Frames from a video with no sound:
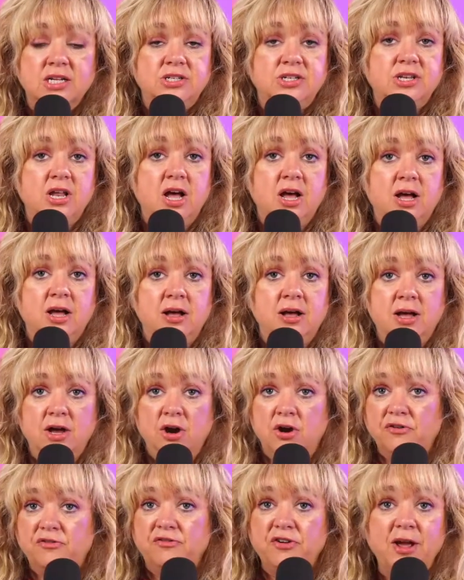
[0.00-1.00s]
uh,
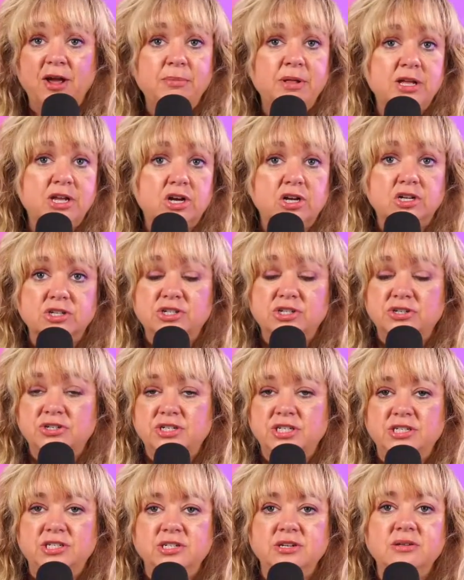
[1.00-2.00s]
her family culture
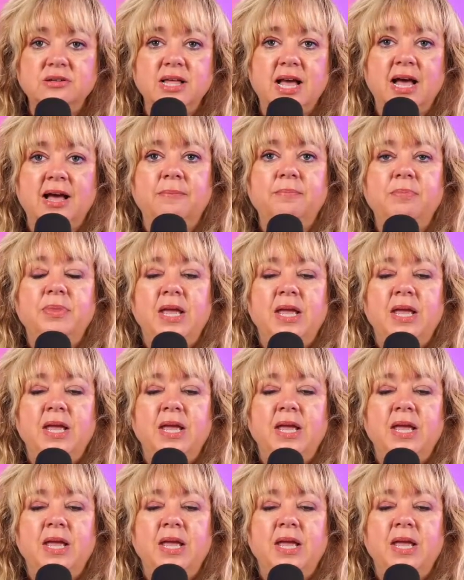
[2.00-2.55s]
to do that,